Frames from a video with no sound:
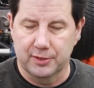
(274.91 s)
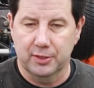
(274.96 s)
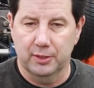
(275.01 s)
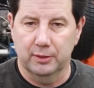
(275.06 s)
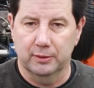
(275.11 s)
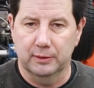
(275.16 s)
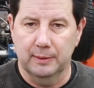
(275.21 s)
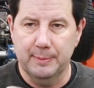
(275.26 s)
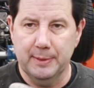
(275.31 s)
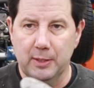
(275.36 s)

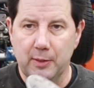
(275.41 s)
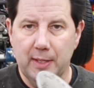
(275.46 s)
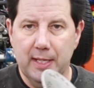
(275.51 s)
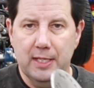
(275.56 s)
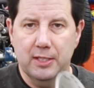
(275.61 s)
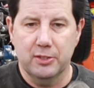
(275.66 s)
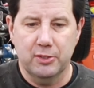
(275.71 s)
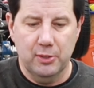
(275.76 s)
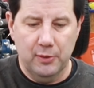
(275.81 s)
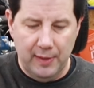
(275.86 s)
So let me go
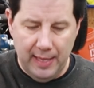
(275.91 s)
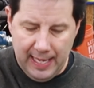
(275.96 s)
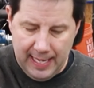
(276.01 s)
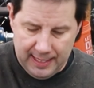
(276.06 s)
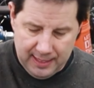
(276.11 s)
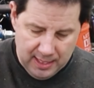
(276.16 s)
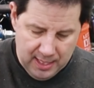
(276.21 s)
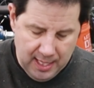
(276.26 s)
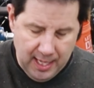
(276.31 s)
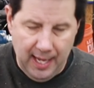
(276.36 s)
ahead and do
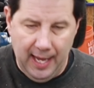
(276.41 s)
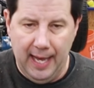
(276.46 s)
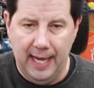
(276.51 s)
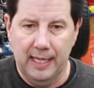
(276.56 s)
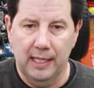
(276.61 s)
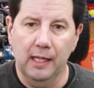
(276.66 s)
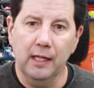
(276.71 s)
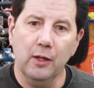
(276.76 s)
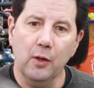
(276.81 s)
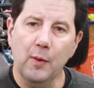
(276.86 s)
that,
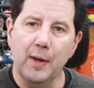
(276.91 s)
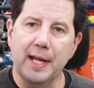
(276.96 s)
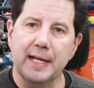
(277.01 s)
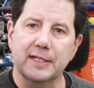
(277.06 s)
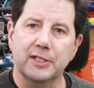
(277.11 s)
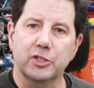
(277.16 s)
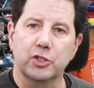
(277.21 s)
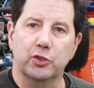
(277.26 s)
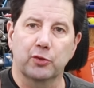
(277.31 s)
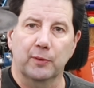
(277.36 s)
and I'll go
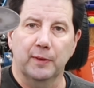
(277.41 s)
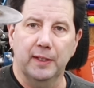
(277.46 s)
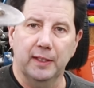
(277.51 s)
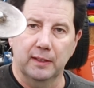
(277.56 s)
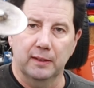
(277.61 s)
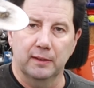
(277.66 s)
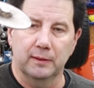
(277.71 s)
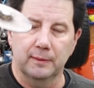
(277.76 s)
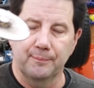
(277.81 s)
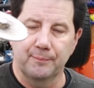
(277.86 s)
ahead and
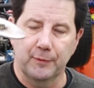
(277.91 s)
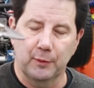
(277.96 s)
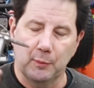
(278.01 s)
drill.